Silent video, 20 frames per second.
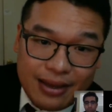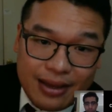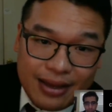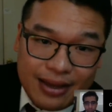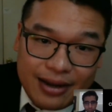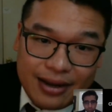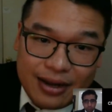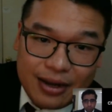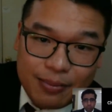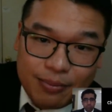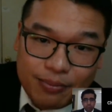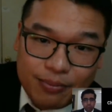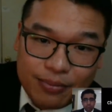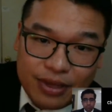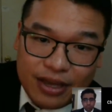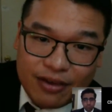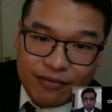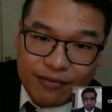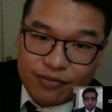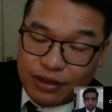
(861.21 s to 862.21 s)
And
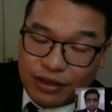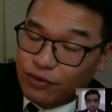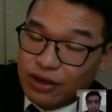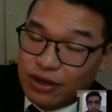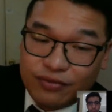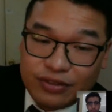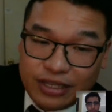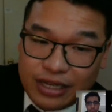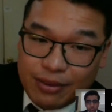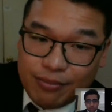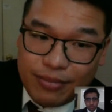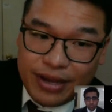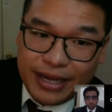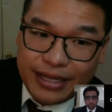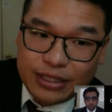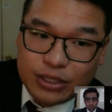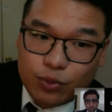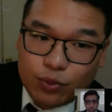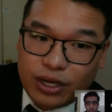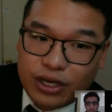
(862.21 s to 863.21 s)
if you have
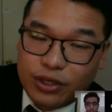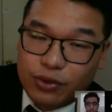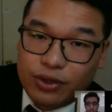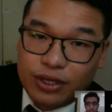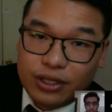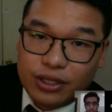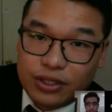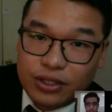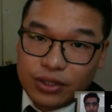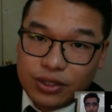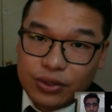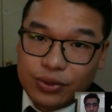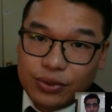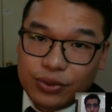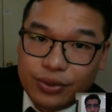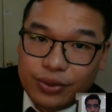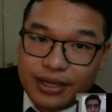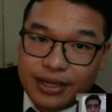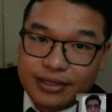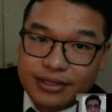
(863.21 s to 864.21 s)
teammates, what you can do
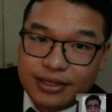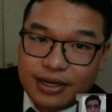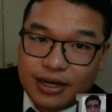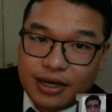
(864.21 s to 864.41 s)
is